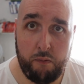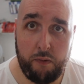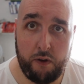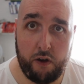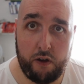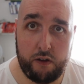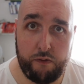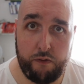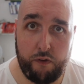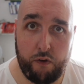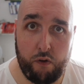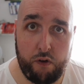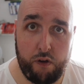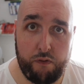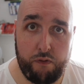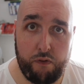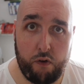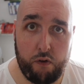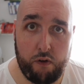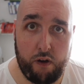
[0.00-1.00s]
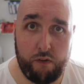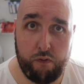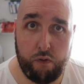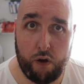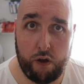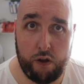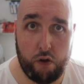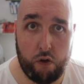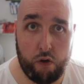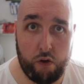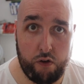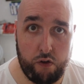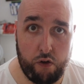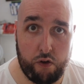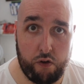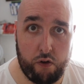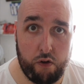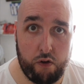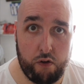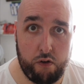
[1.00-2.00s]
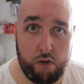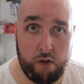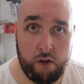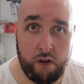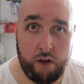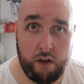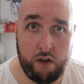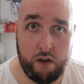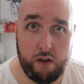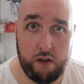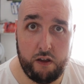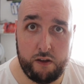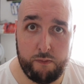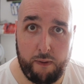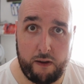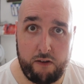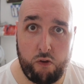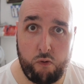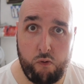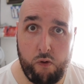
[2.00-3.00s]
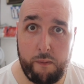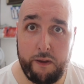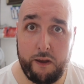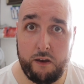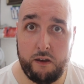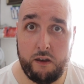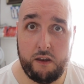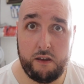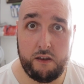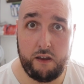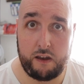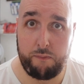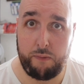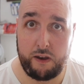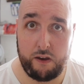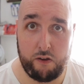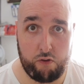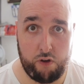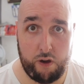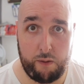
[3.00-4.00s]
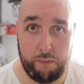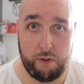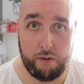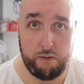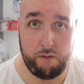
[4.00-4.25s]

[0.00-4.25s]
because if you only photograph one or the other, especially women, that's being a creep.